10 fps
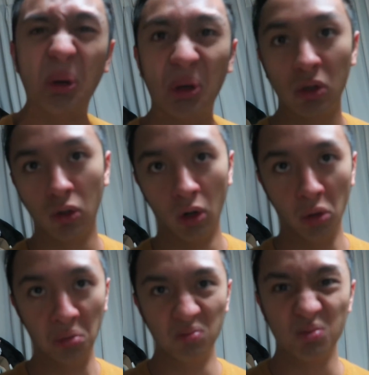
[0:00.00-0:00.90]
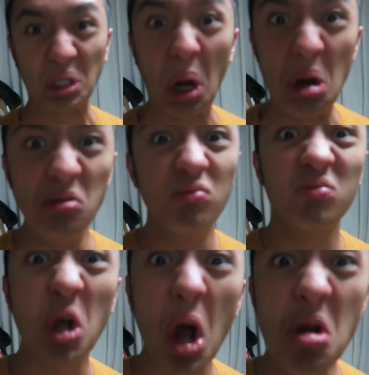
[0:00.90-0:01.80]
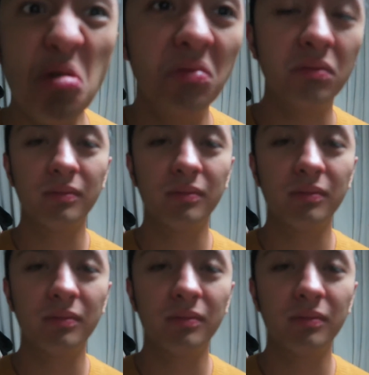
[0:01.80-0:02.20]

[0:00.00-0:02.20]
or gollum gollum gollum